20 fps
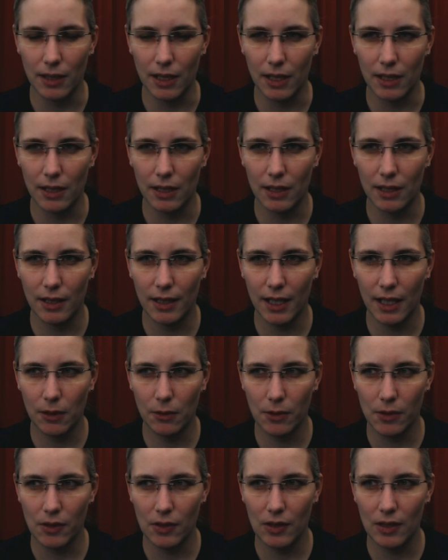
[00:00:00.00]
I
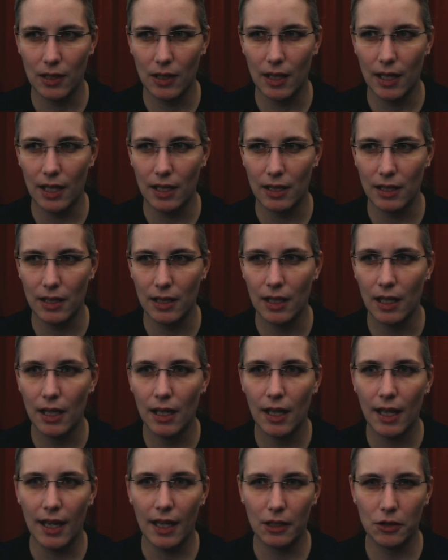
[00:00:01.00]
cannot see any
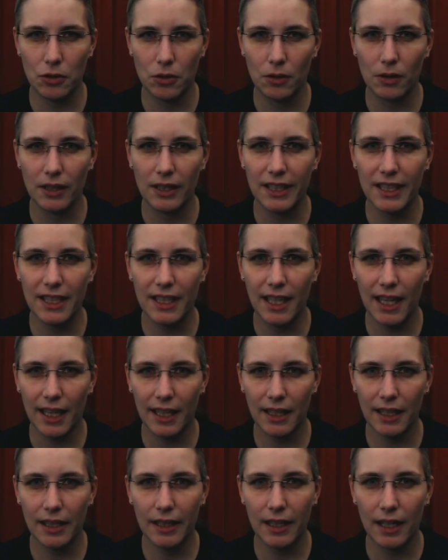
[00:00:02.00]
actual leak
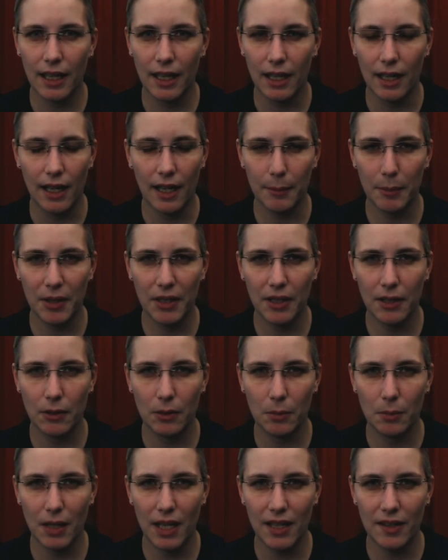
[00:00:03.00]
hacking ha happening
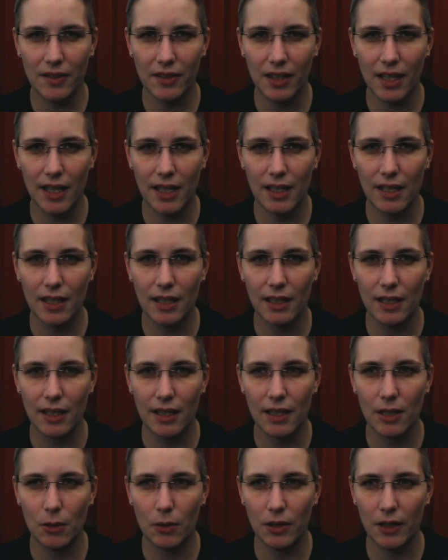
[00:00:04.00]
on my side. Uh,
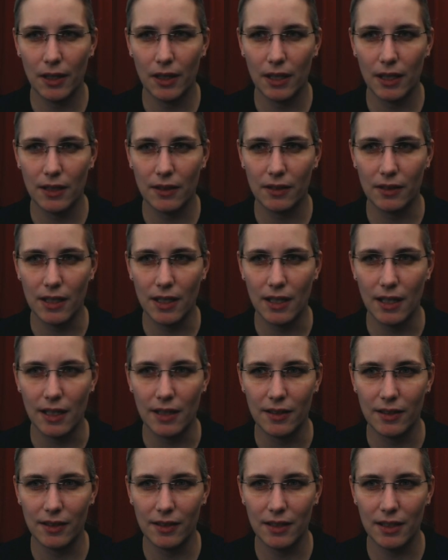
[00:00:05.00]
the only things that
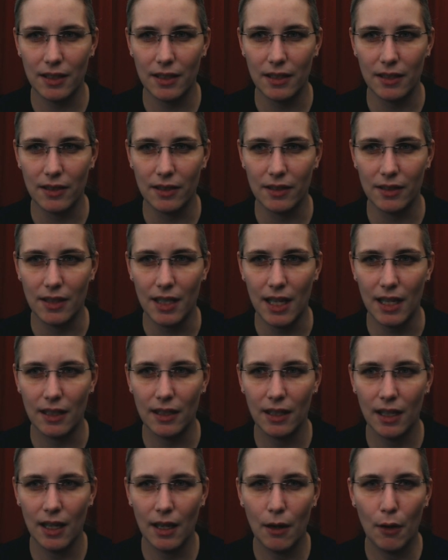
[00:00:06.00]
I see is
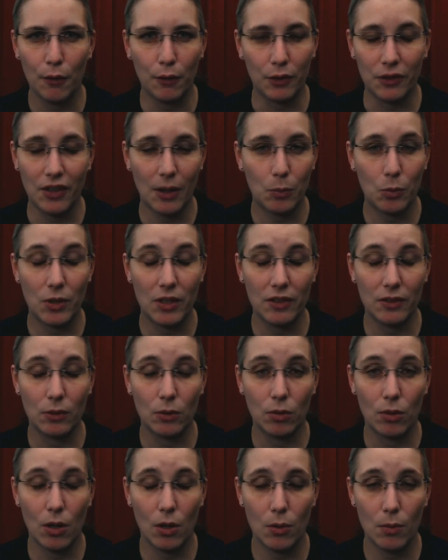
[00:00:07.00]
that for some reason
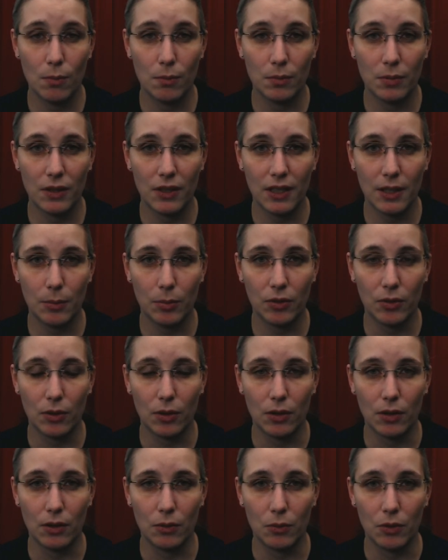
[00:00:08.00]
Chrome keeps
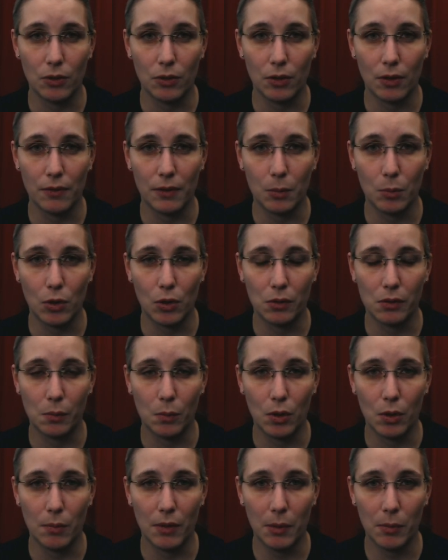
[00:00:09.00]
on reserving more and
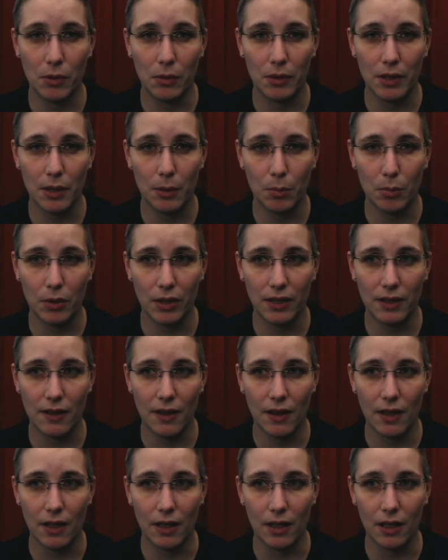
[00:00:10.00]
more memory, but
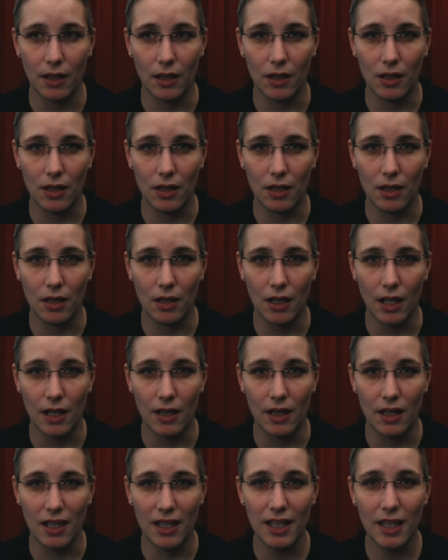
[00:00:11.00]
the the
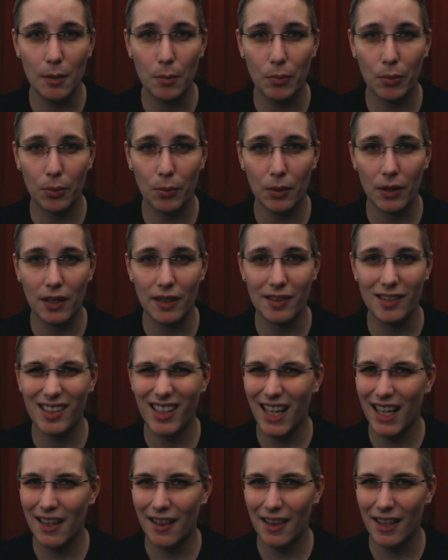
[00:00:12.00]
the heap
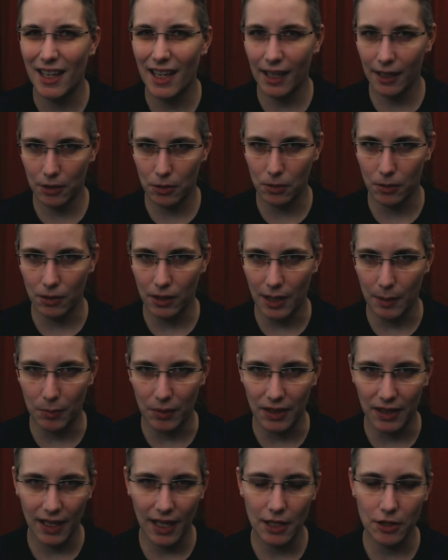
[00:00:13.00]
inside the actual
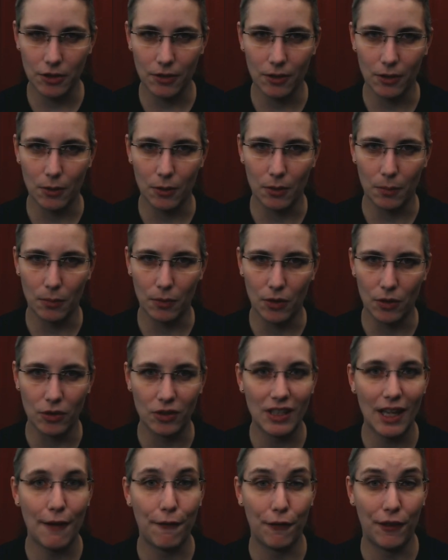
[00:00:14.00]
application, so the, the
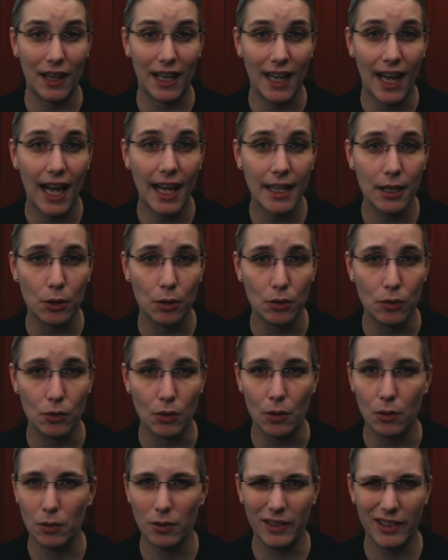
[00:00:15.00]
stuff that I
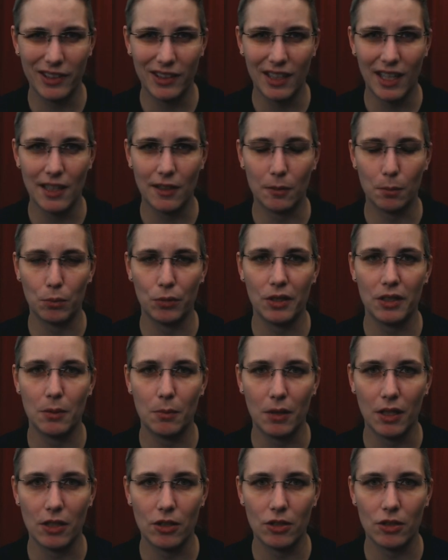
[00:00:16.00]
control stays pretty
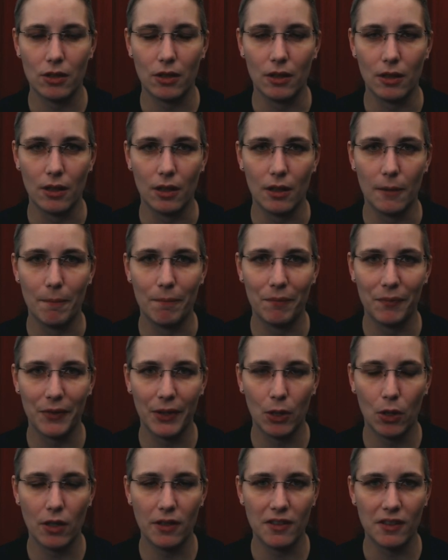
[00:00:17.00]
much um,
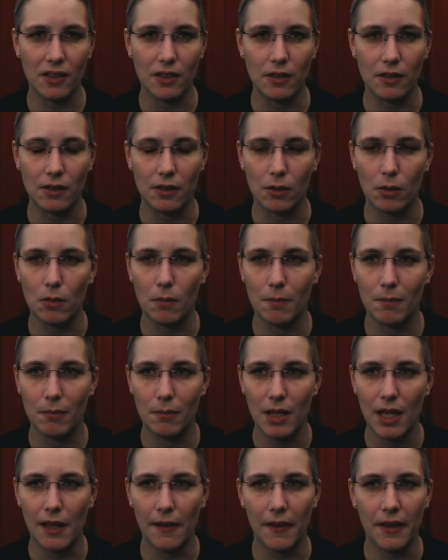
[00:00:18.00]
constant. So
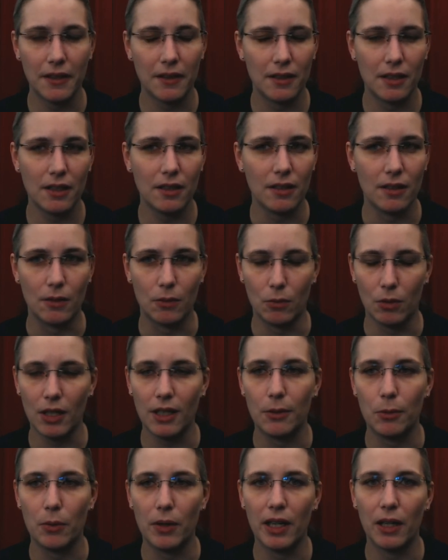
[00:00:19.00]
yeah, that this is
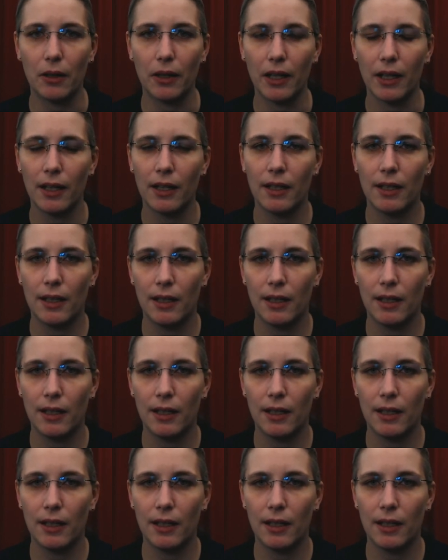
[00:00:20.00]
really weird.